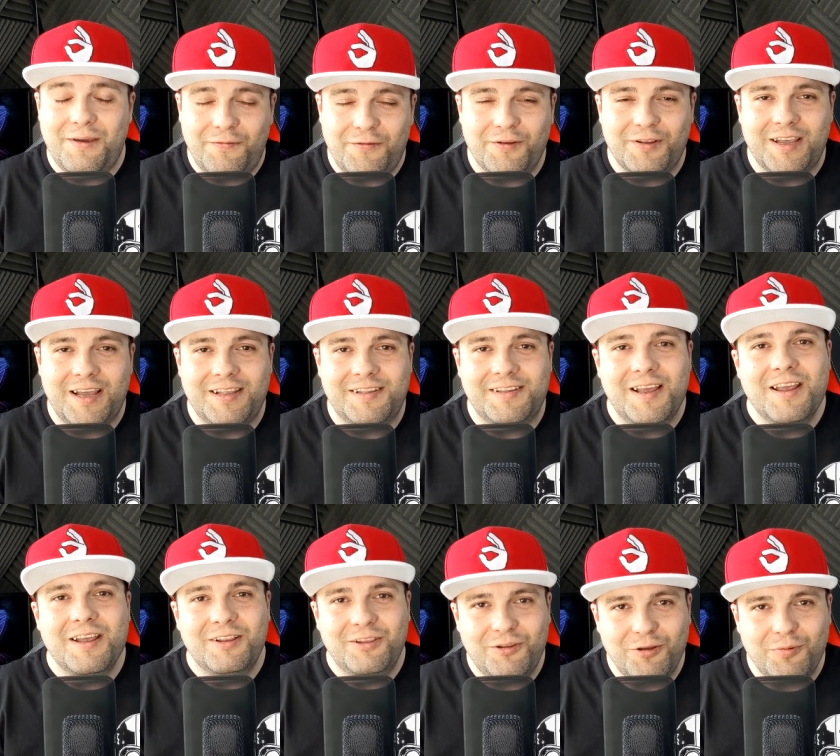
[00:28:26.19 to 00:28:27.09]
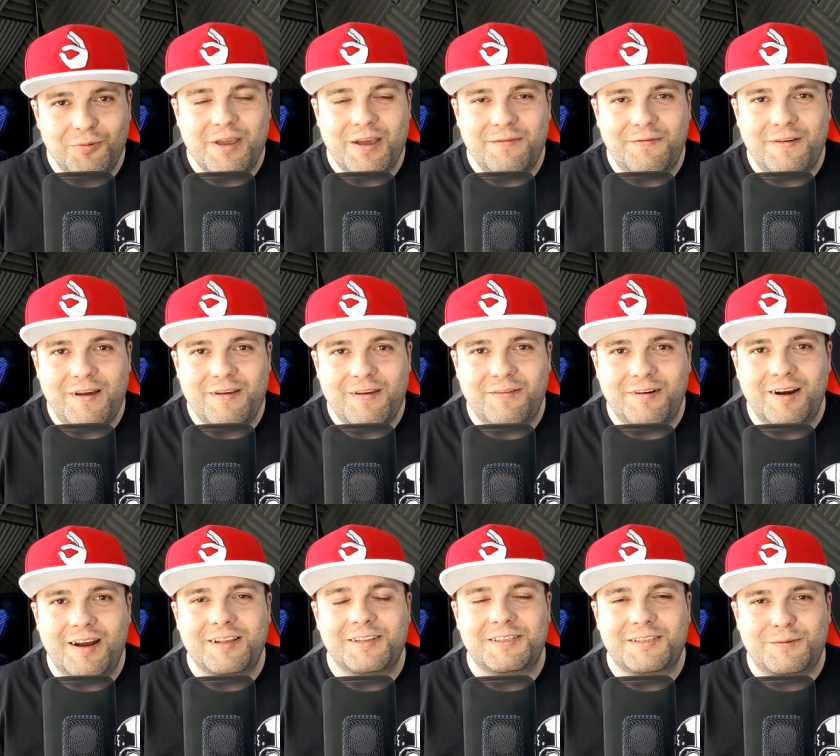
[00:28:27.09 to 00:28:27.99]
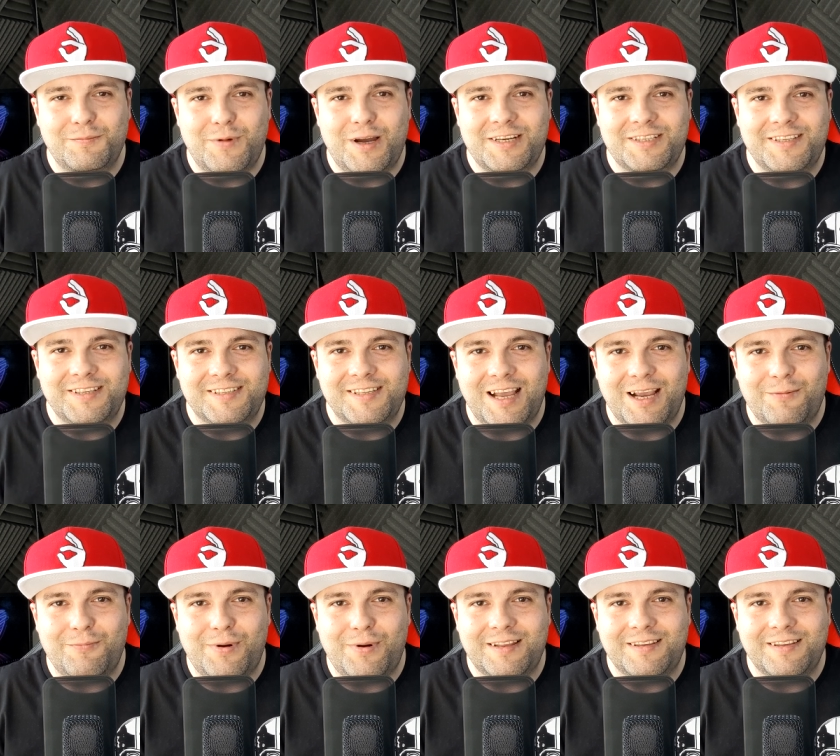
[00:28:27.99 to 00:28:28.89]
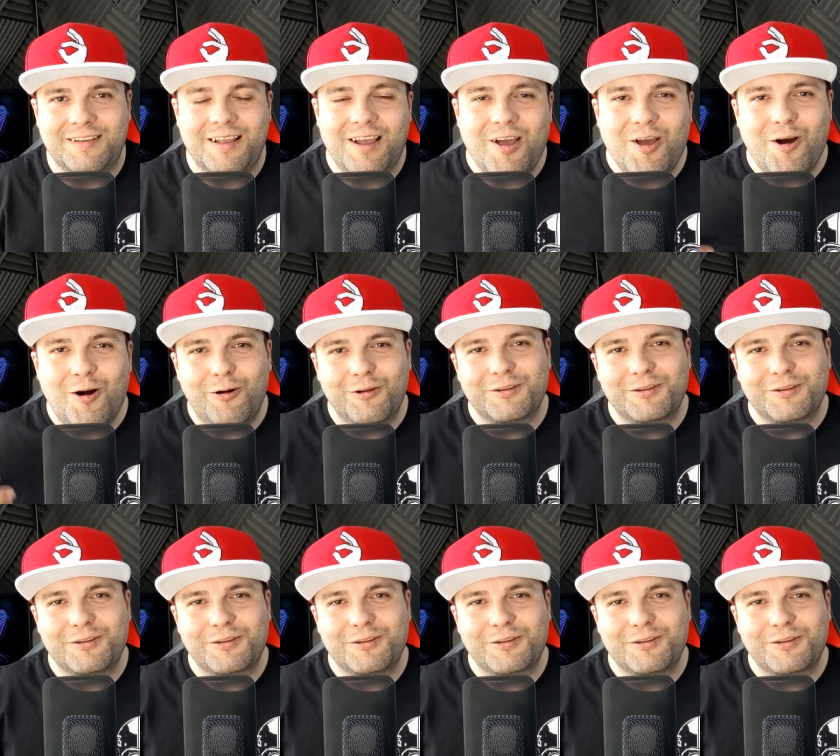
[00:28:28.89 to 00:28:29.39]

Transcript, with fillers: If you did, do me a favor and smash this like button.